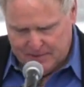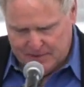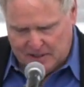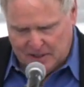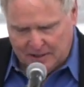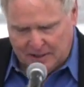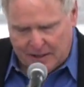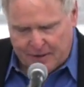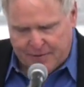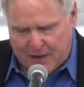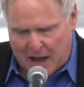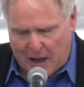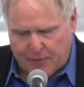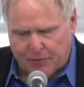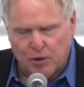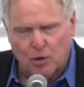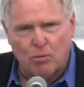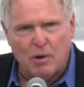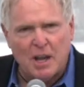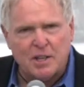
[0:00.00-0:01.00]
to live
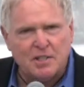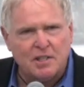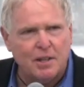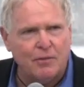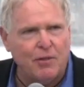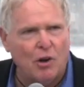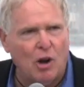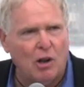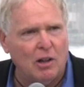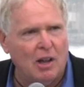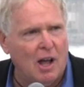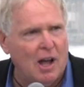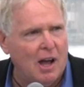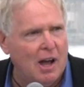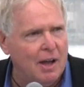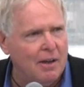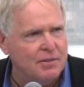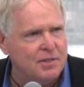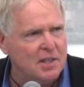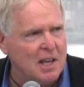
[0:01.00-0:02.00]
out the rest of our
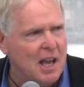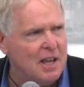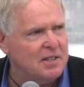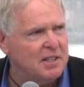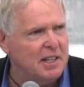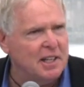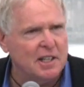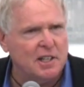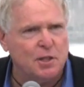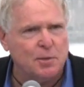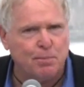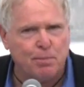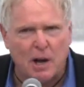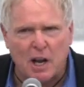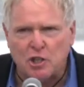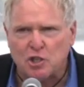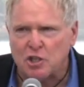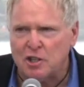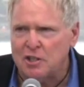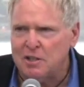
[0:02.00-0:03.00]
lives as an
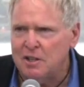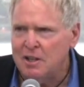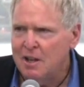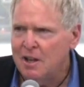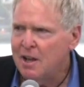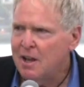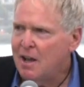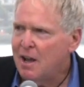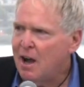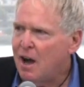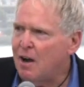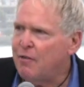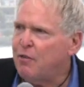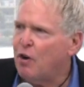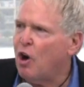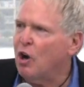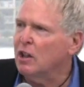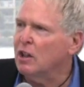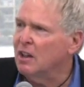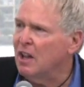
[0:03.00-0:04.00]
expression of
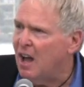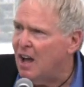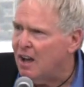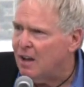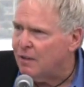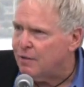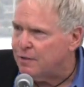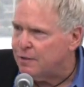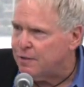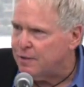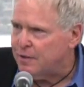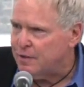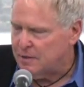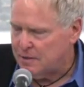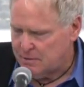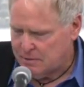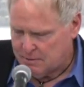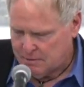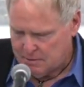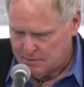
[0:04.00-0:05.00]
our love,
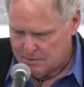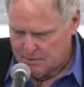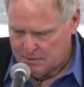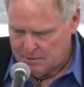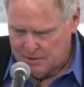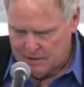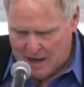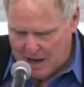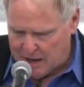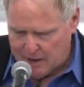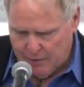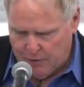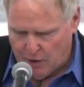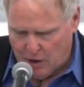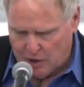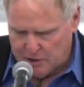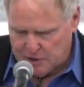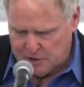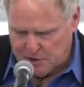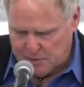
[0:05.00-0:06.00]
not of
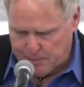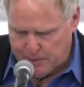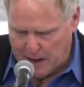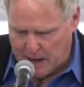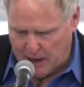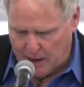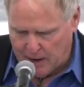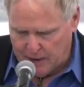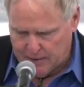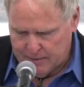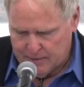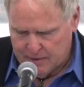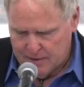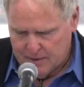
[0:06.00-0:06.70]
our despair,